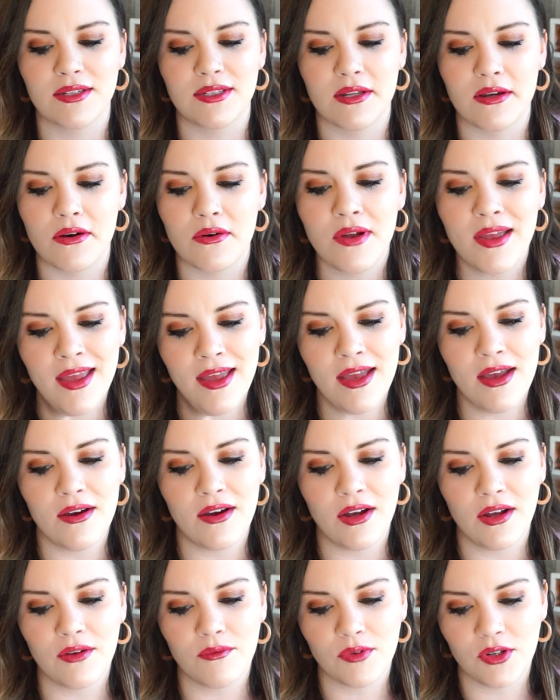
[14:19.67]
So
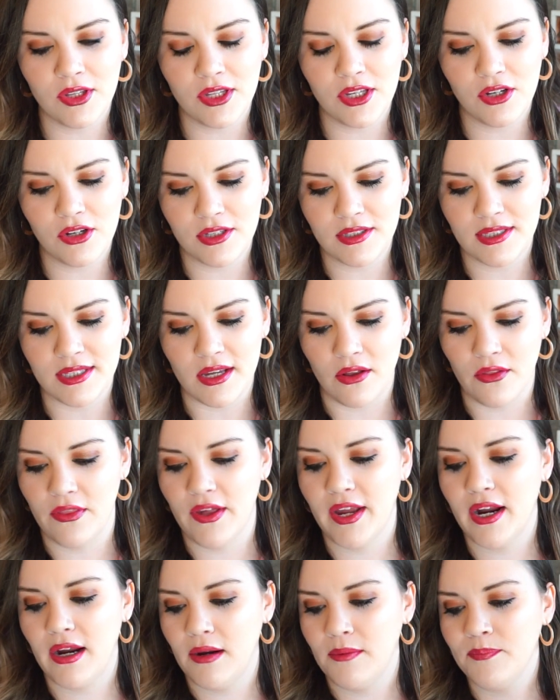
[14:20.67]
really good sale
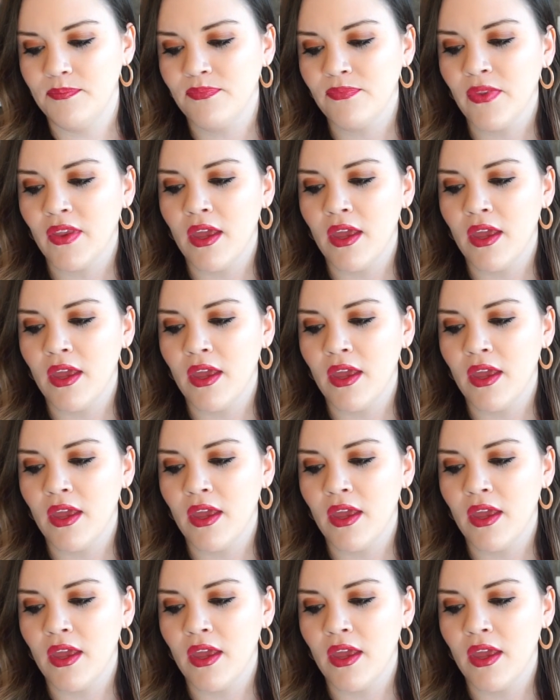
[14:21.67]
there.